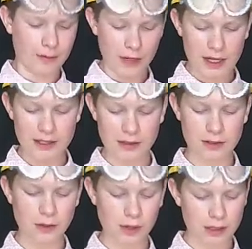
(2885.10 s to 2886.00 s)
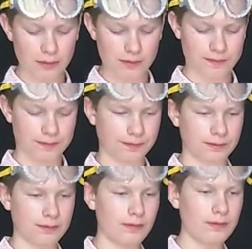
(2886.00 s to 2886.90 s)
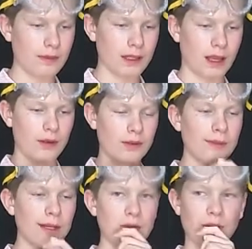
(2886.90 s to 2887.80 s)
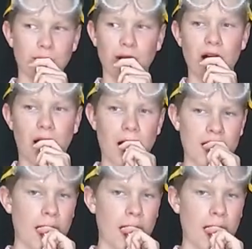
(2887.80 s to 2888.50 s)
Why is it so hard to... What am I doing wrong?